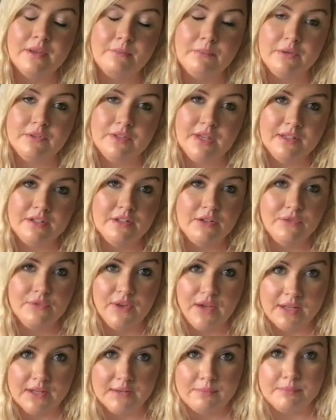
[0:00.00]
percentage
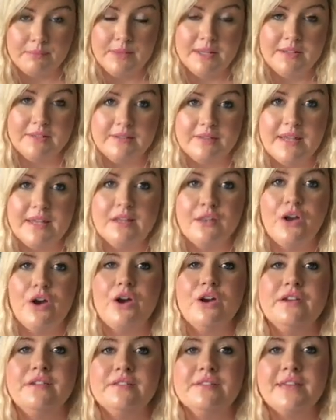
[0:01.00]
fat mince in the
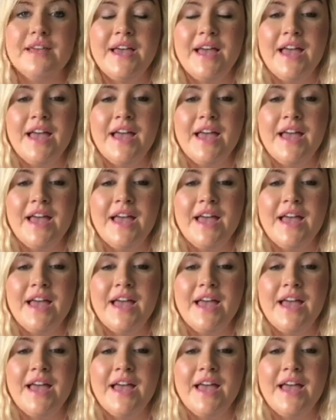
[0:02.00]
house,